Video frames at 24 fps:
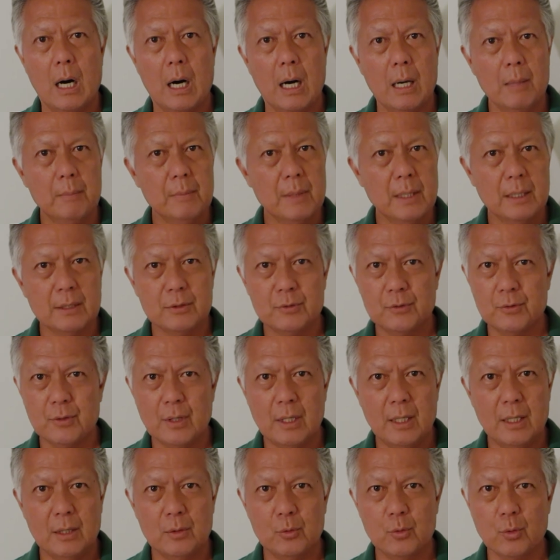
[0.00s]
I'm not
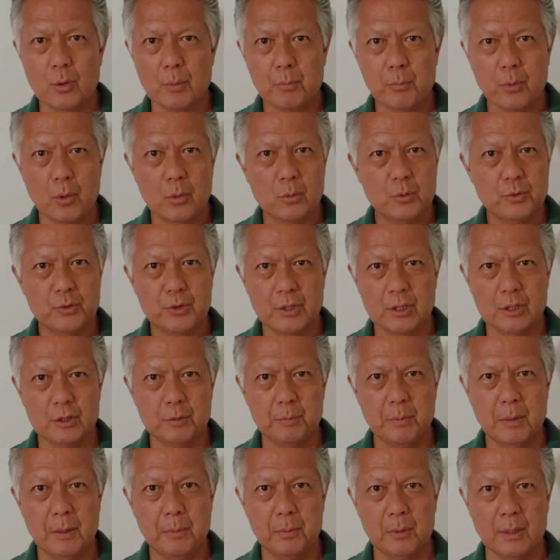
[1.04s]
saying to approach these
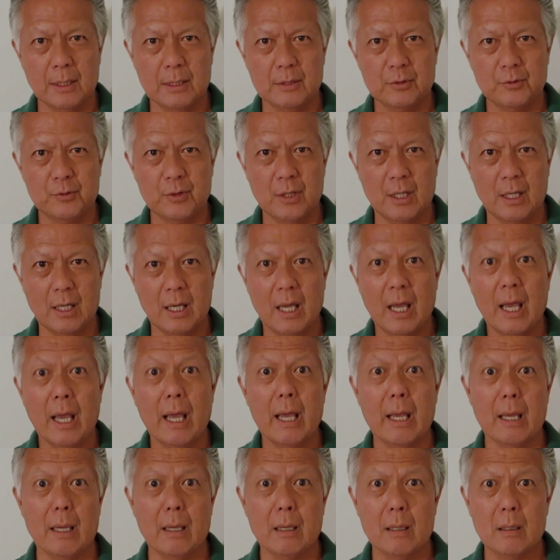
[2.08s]
people and say,
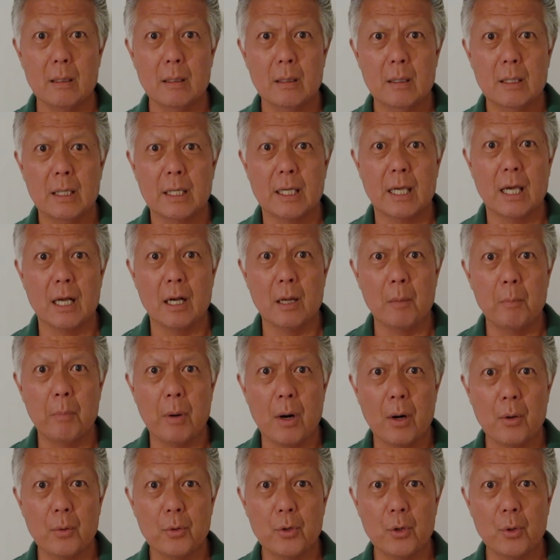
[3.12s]
hey, can I
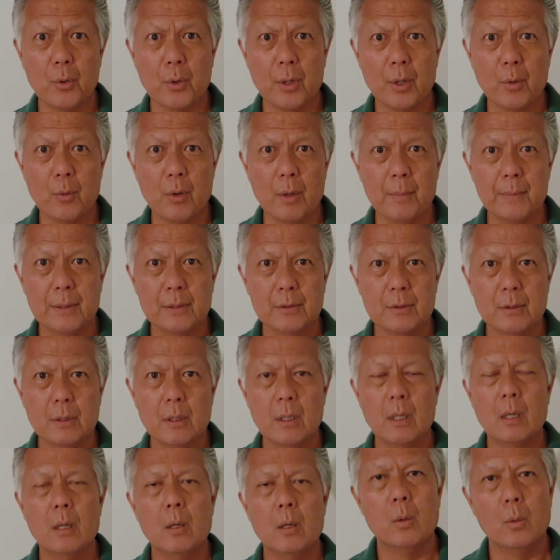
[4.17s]
borrow your equipment?
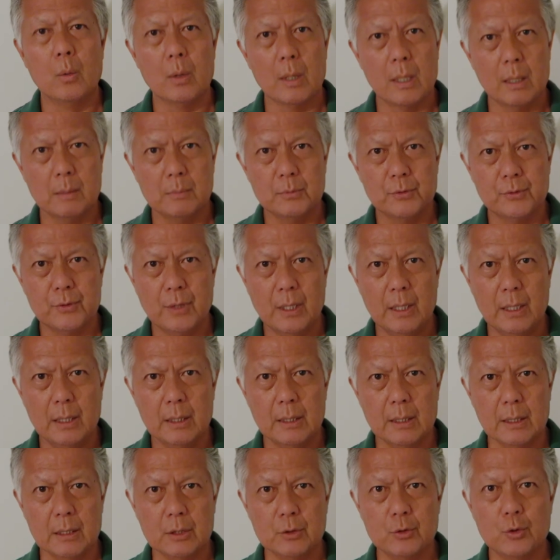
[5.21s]
What I'm
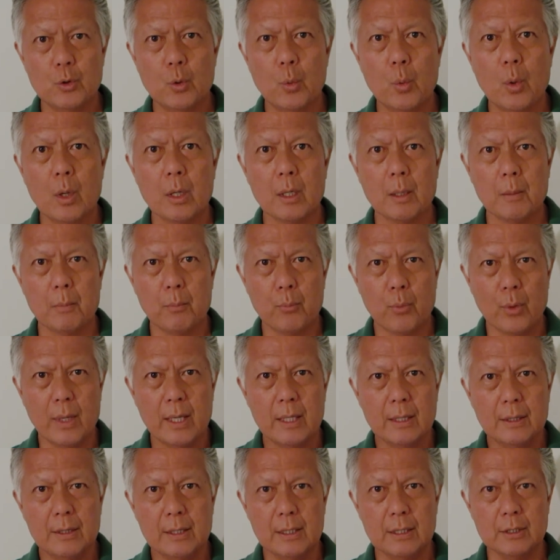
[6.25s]
saying is you want to
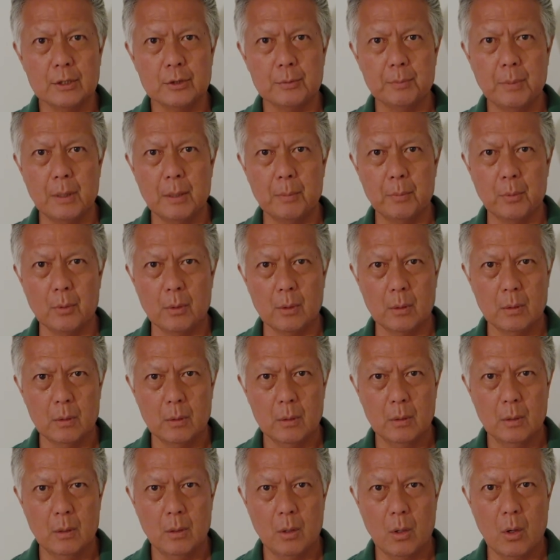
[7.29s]
bring these people
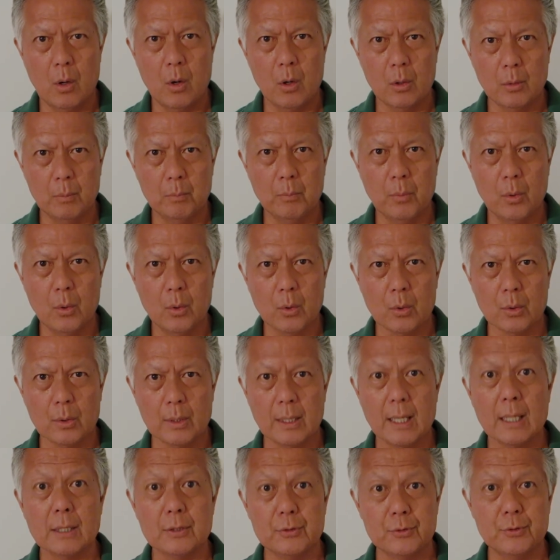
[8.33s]
on
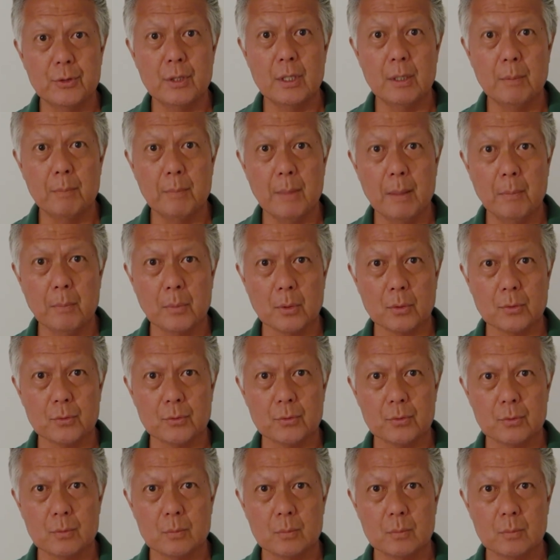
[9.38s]
board as team
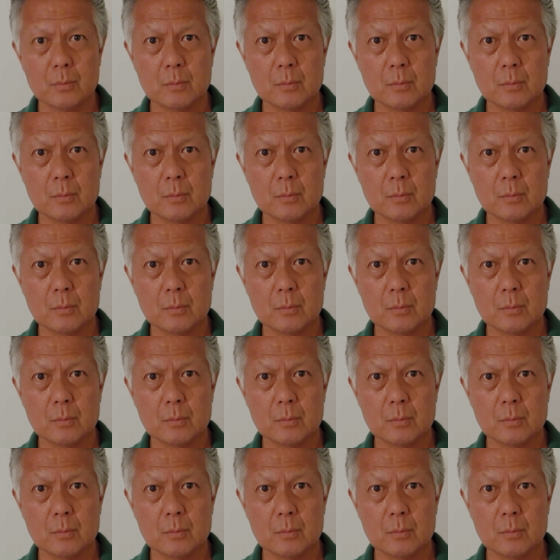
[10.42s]
members.